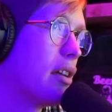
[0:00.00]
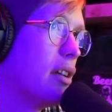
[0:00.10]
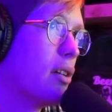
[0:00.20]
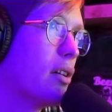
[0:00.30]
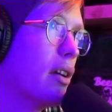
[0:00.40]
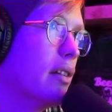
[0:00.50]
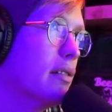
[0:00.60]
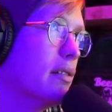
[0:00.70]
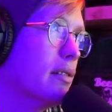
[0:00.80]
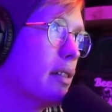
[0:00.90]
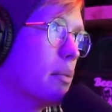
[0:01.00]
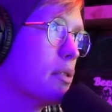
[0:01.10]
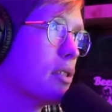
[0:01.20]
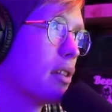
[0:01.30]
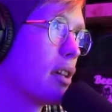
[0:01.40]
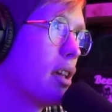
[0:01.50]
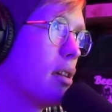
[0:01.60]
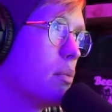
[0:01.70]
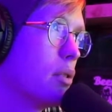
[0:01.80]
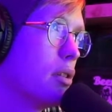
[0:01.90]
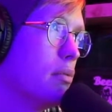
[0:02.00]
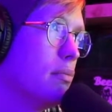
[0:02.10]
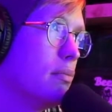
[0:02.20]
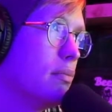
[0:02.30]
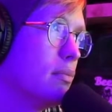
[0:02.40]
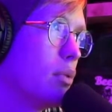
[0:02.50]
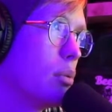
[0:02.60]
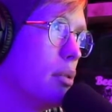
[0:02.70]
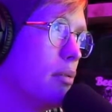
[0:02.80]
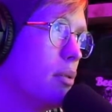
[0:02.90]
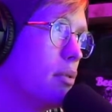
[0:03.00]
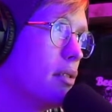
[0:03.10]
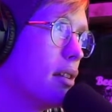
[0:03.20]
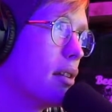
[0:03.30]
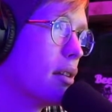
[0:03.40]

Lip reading: here. And that was like, hey, what are we doing today?